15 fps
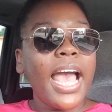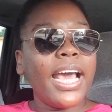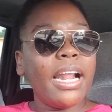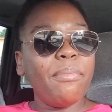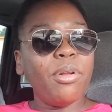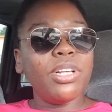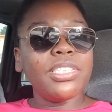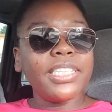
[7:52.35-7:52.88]
And
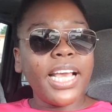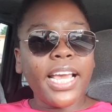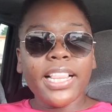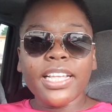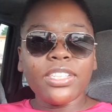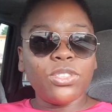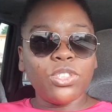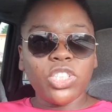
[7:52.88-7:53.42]
I'm not saying
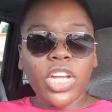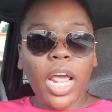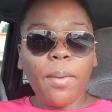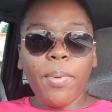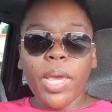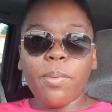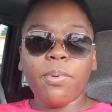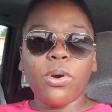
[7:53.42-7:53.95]
this to
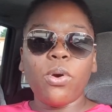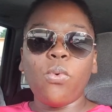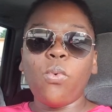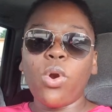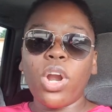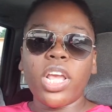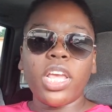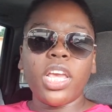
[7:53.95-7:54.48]
share people
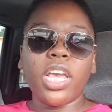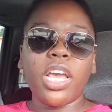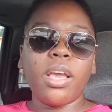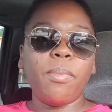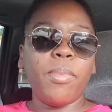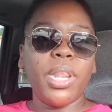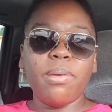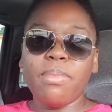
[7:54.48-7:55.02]

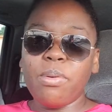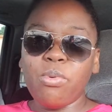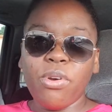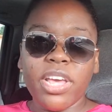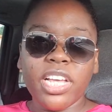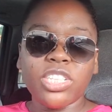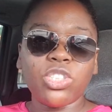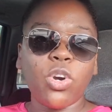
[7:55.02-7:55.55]
working minimum
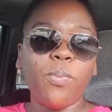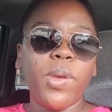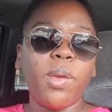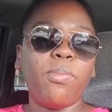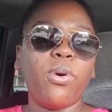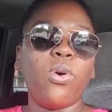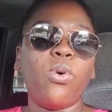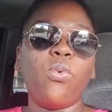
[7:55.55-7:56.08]
wage or
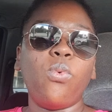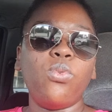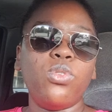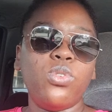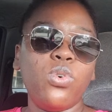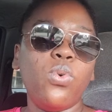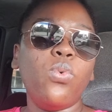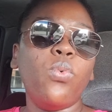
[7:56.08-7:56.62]
people
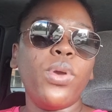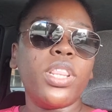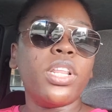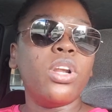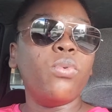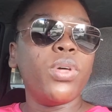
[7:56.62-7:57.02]
do with